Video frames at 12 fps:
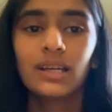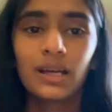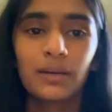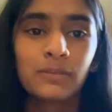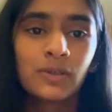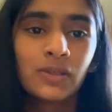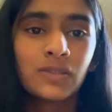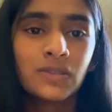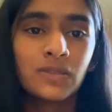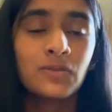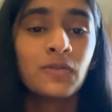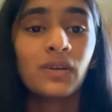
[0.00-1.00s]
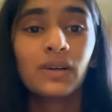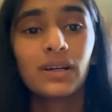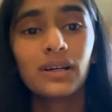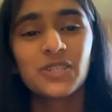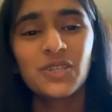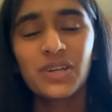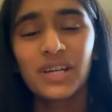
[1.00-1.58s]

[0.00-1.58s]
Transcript: I'm going to show you